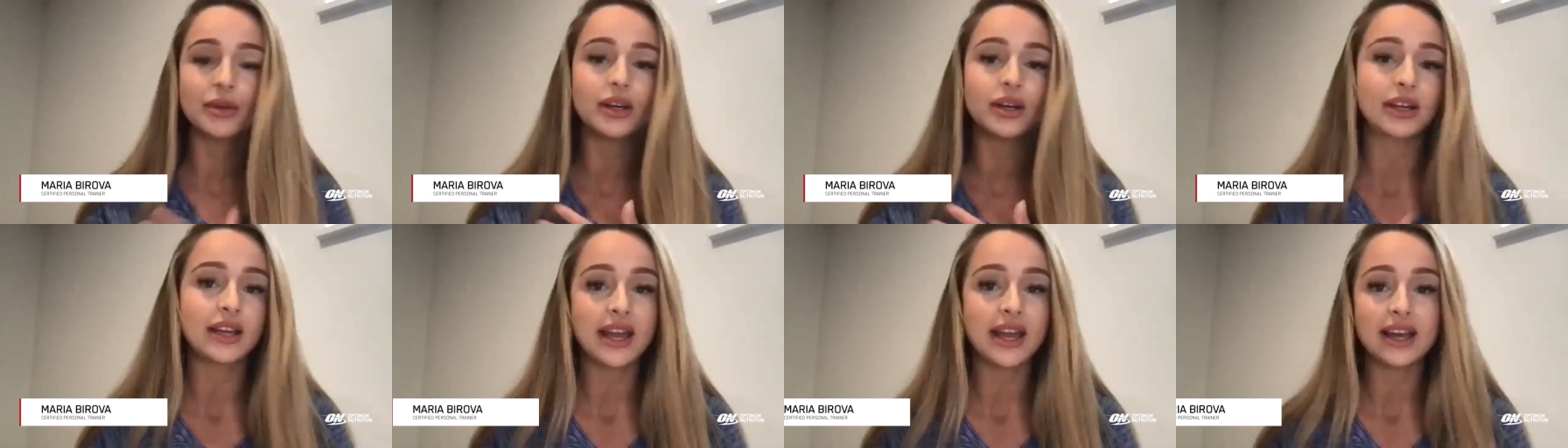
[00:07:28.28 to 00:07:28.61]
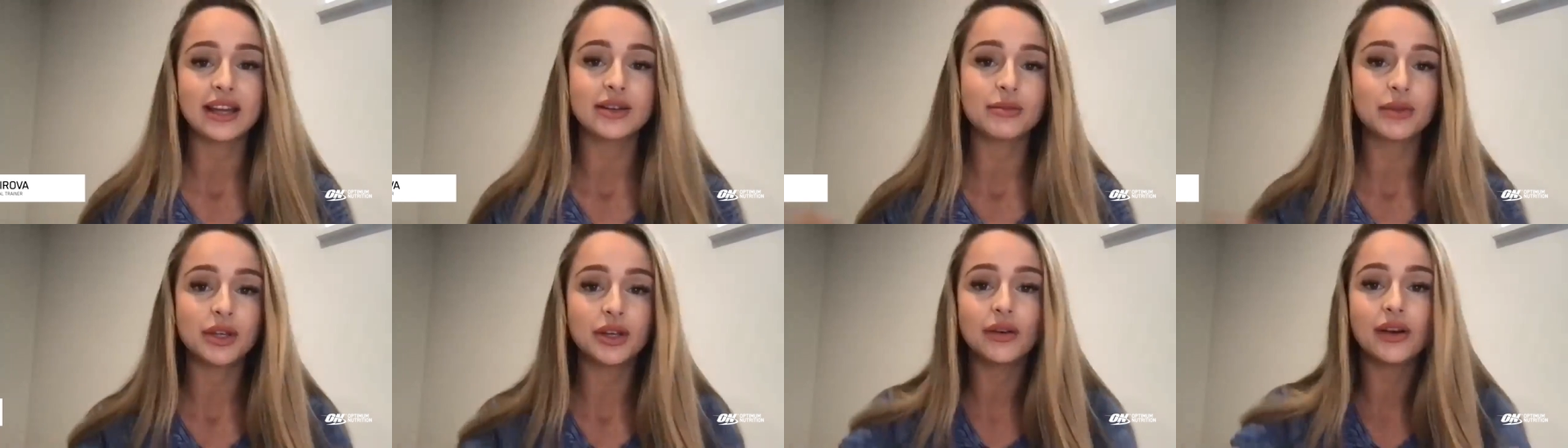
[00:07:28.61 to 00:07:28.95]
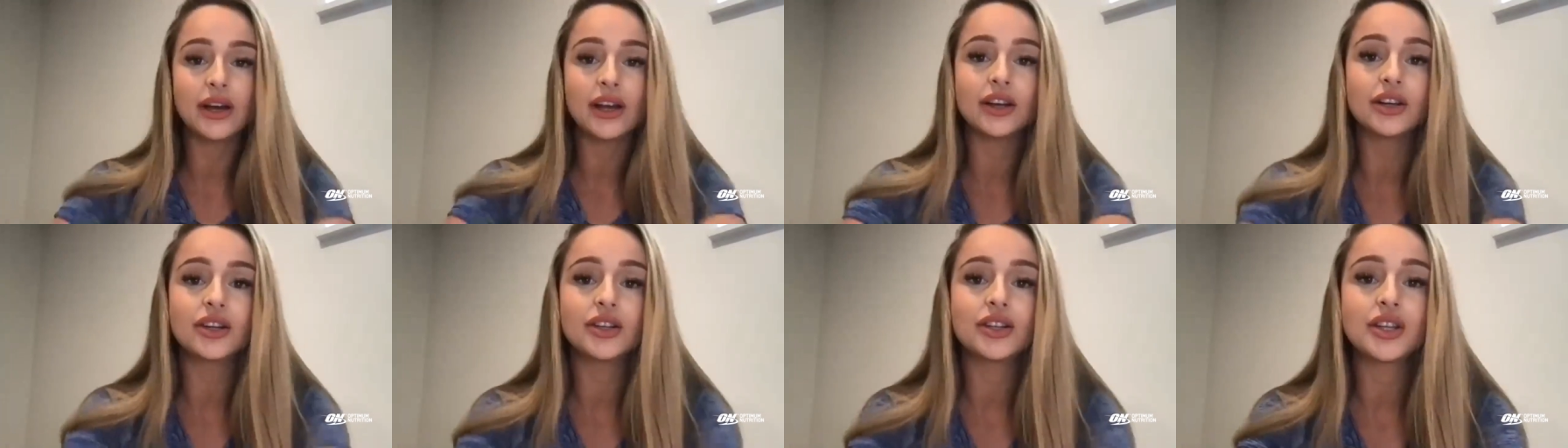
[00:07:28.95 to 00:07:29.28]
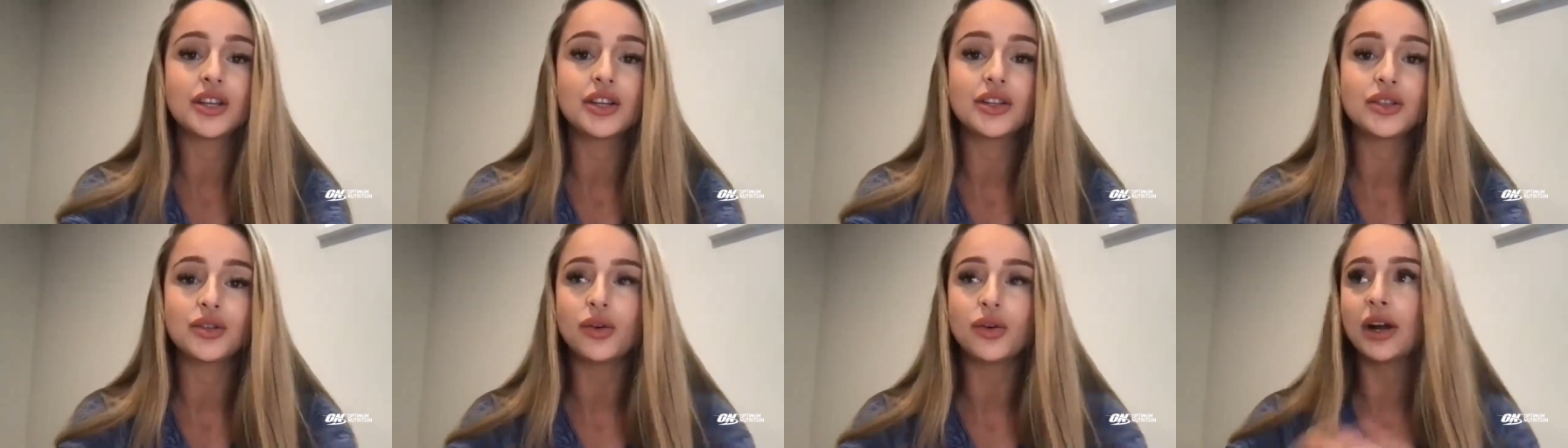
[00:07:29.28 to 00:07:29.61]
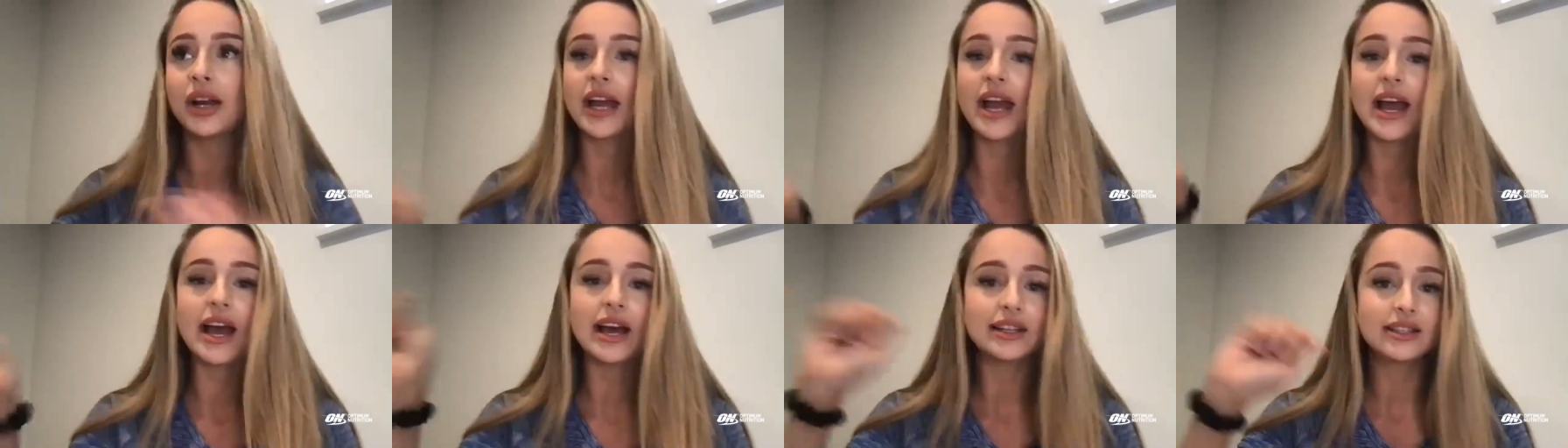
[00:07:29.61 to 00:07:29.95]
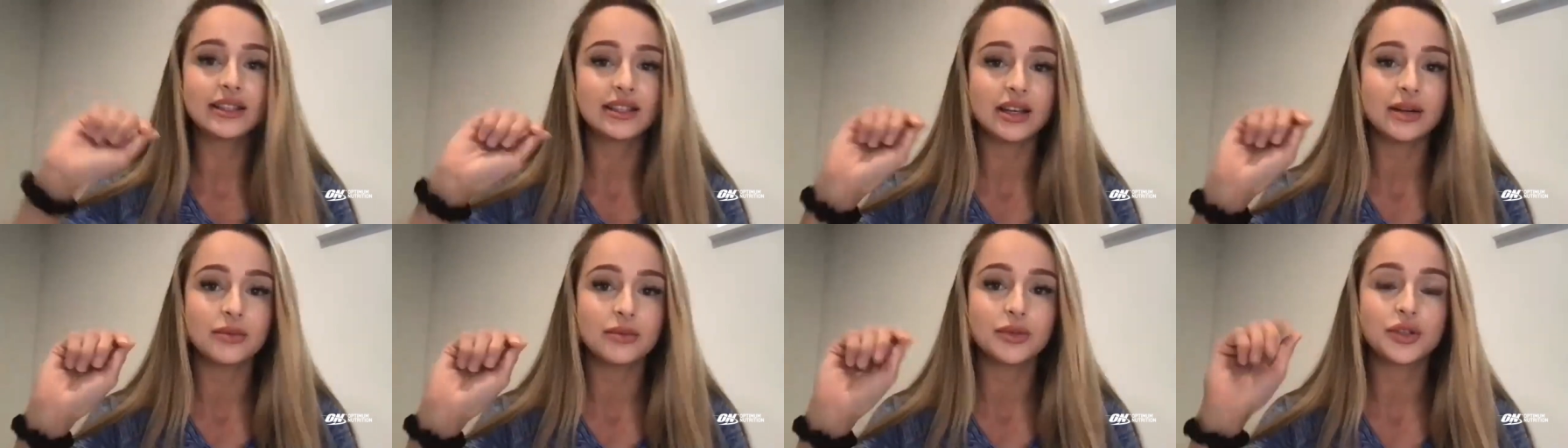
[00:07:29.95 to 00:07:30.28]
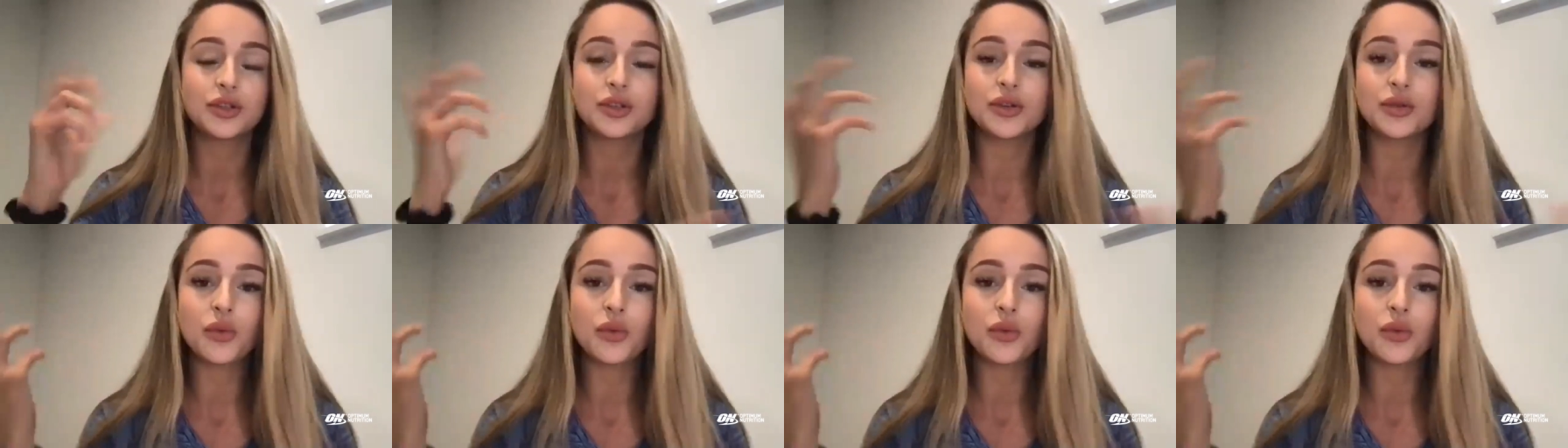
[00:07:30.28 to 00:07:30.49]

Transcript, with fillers: canned amino energies or I add some to